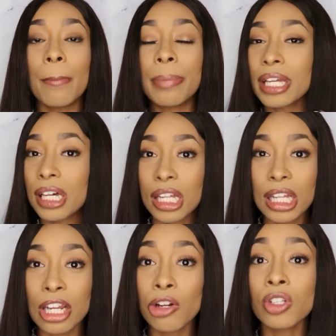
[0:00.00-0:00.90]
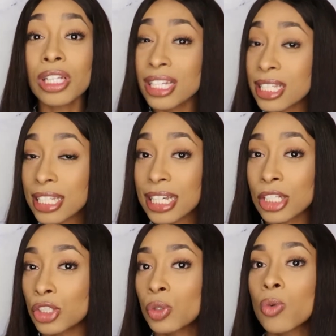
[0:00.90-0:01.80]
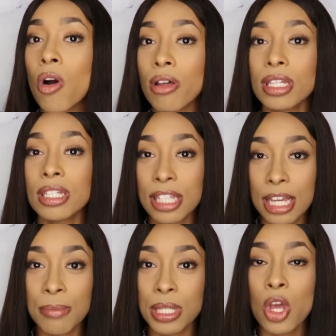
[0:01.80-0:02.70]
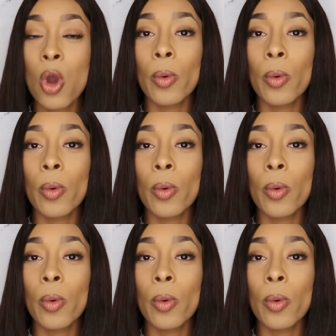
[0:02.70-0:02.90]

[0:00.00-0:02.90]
be clear, listen, do all these tips